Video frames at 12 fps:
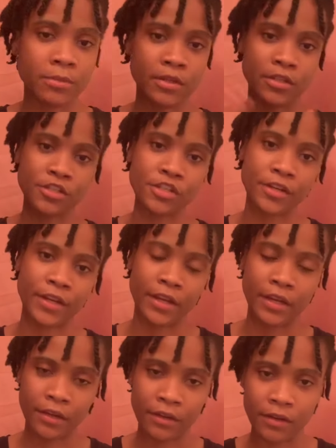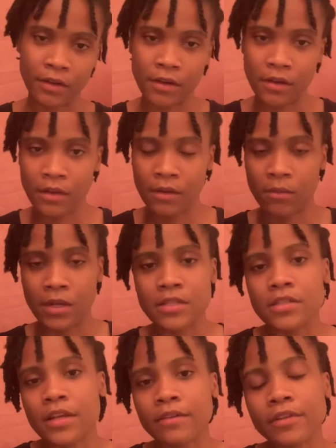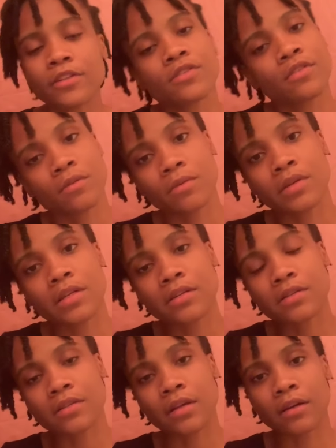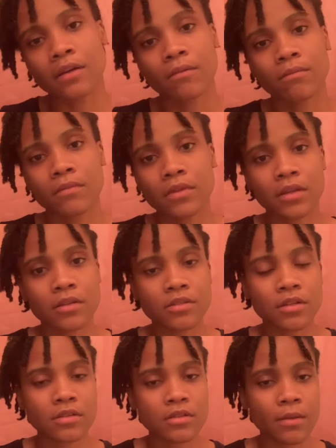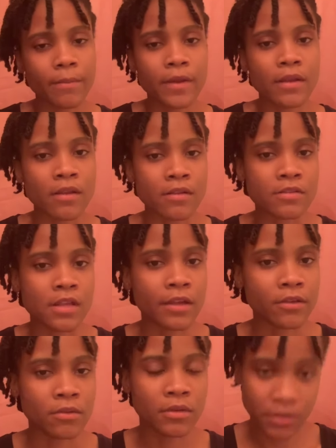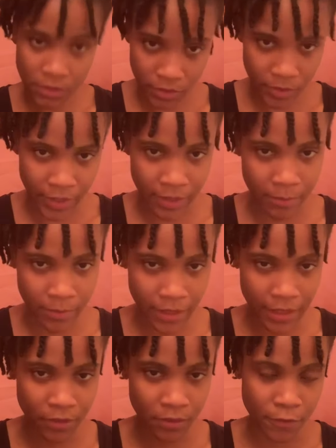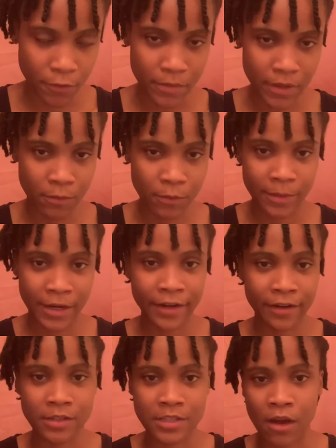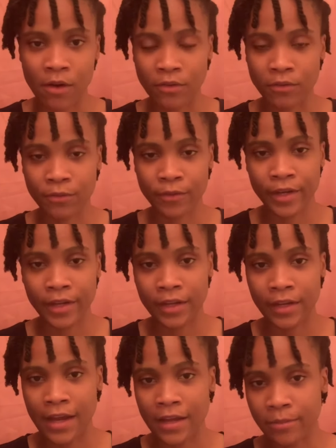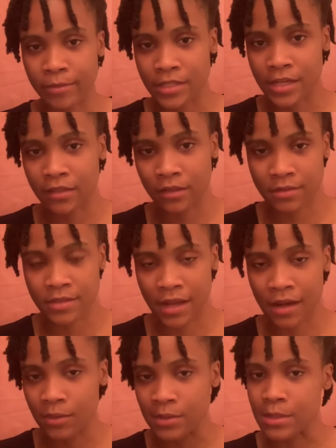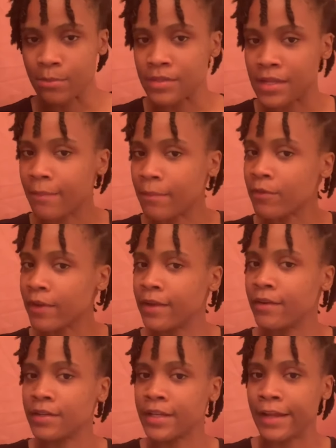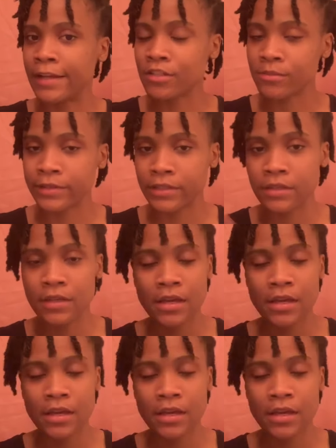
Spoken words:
condition their hair once every 2 weeks. It just depends. Like, you can do that, but I know for me, when my hair is out and free and not in a protective style with some type of hair attachment,